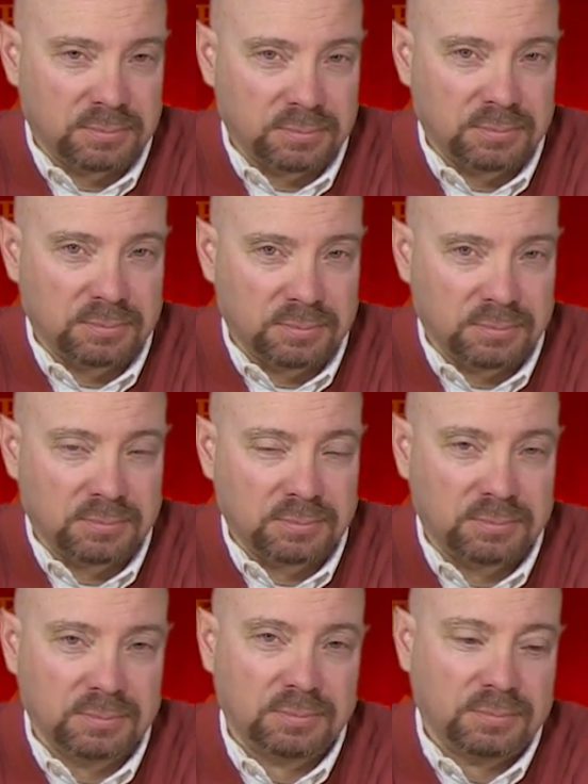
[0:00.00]

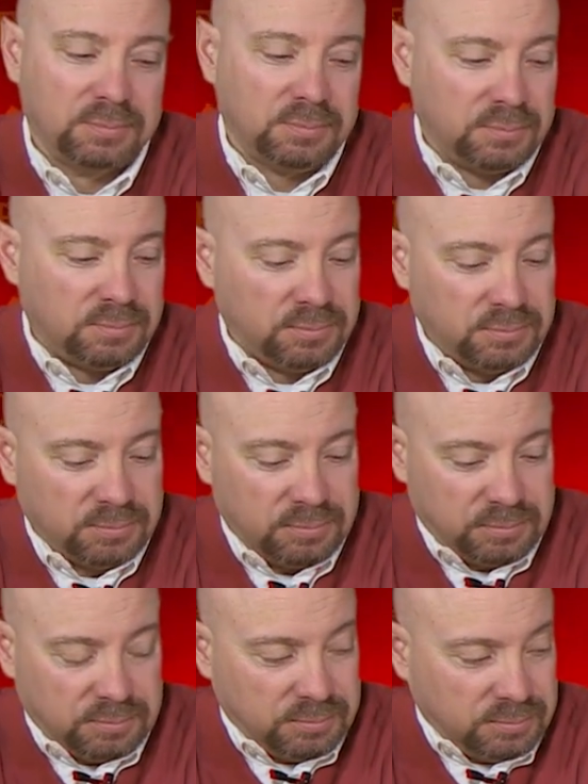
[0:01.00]

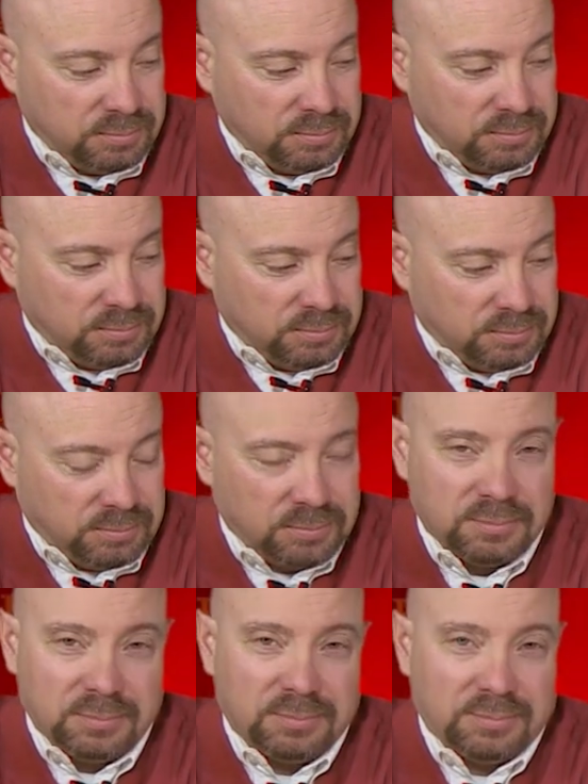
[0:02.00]

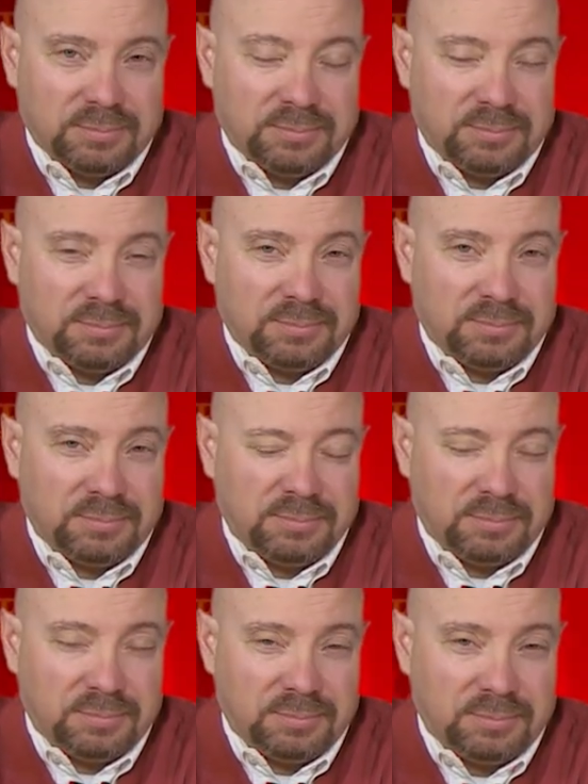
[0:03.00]

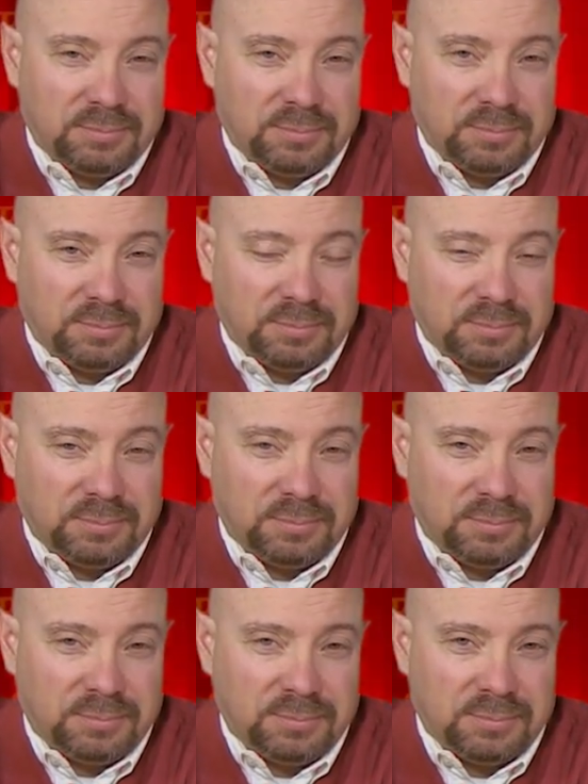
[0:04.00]

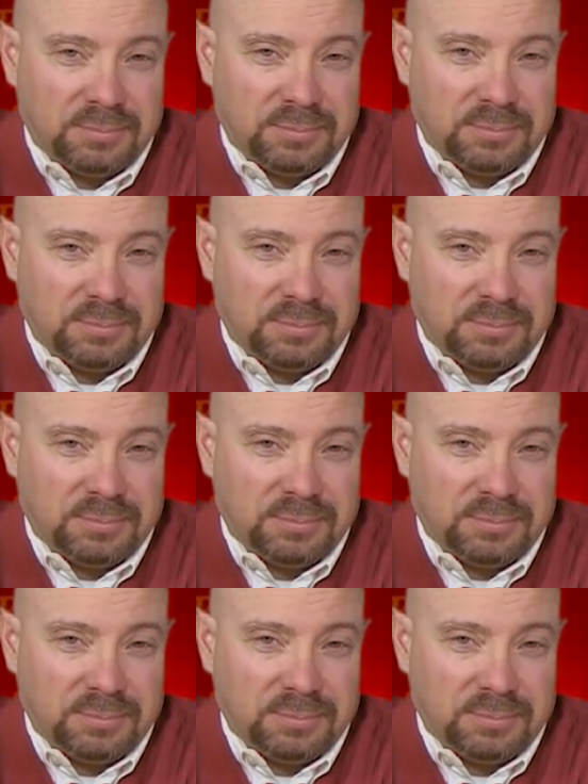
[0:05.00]
(silent)